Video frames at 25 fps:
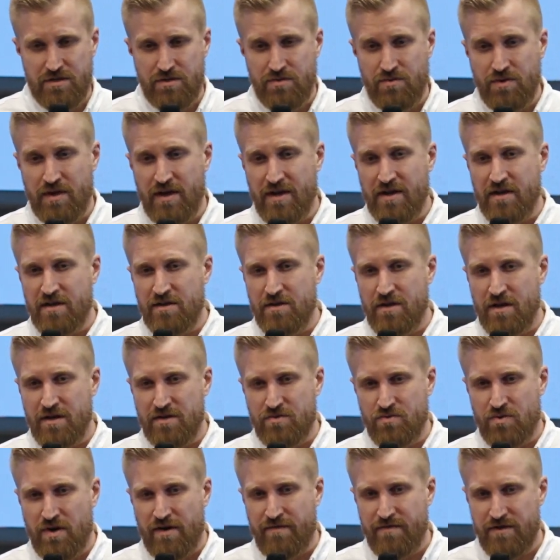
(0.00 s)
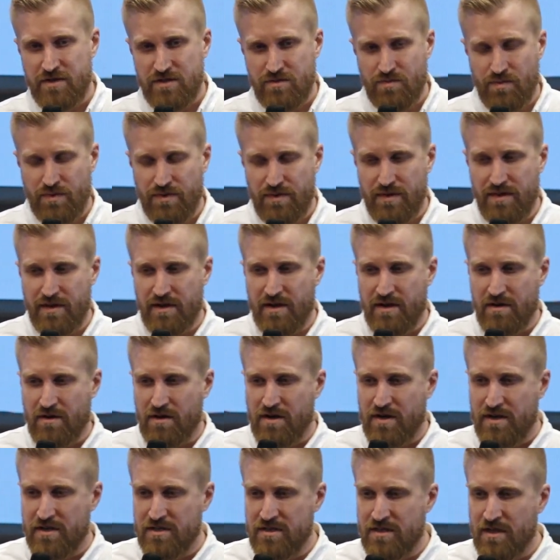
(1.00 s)
who can connect drivers with their
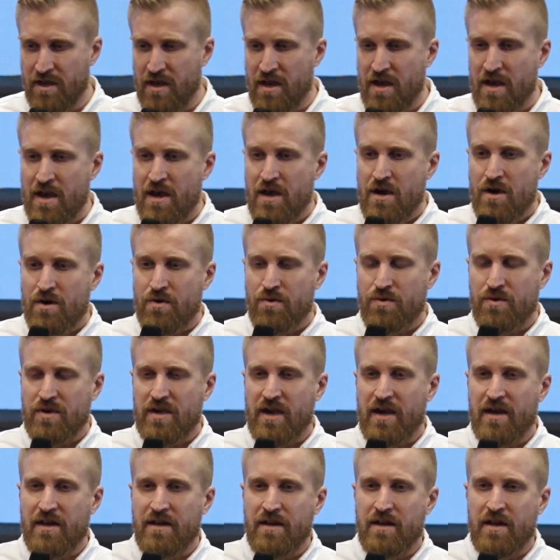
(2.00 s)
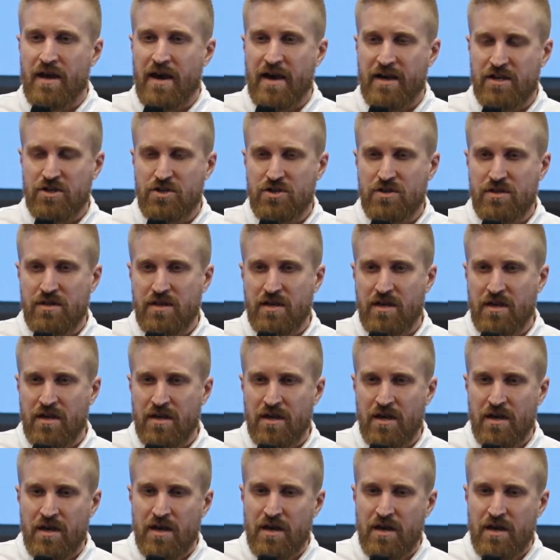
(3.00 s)
cars, who can actually